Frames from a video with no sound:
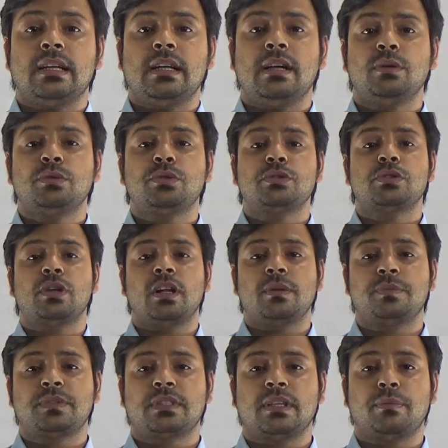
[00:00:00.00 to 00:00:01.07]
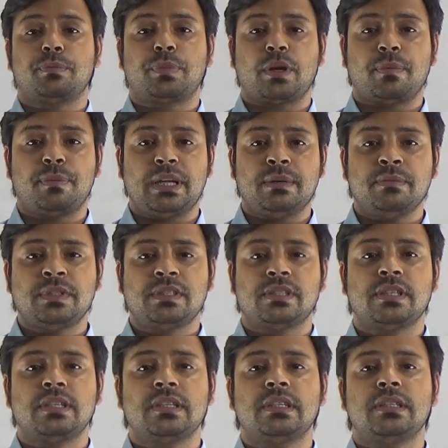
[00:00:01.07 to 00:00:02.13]
how to solve some problems
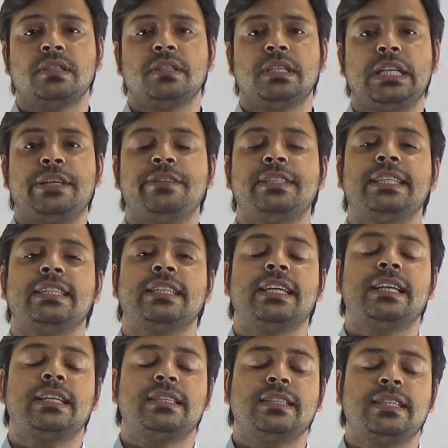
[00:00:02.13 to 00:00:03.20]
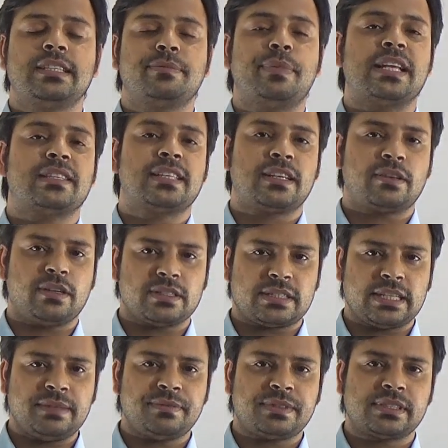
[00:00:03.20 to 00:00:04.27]
using these basic
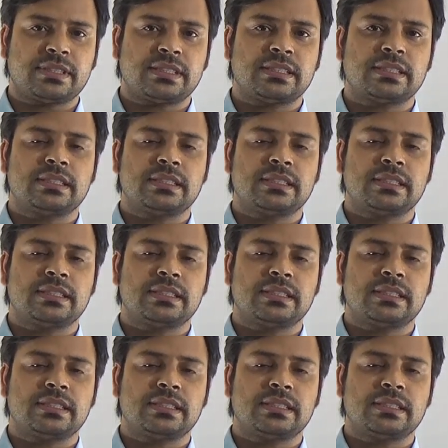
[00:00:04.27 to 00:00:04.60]
concepts.